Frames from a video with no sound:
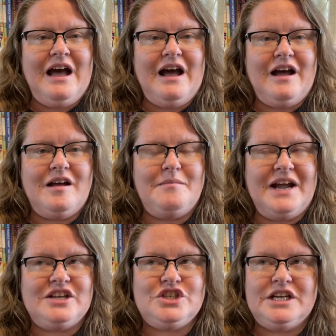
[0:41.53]
Um,
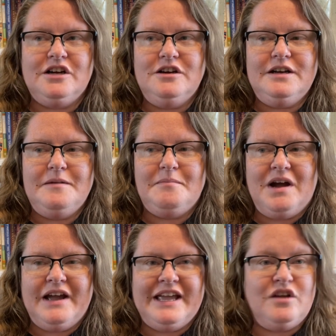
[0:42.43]
I shared
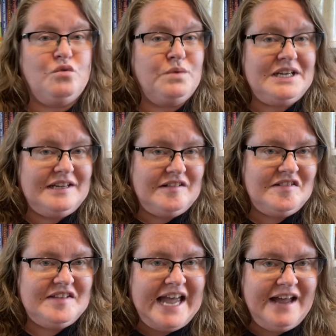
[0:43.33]
my reading
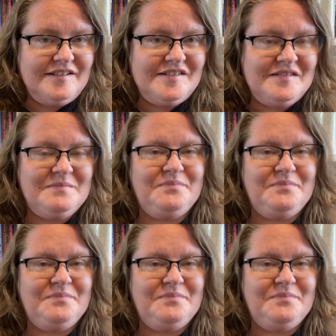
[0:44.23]
stats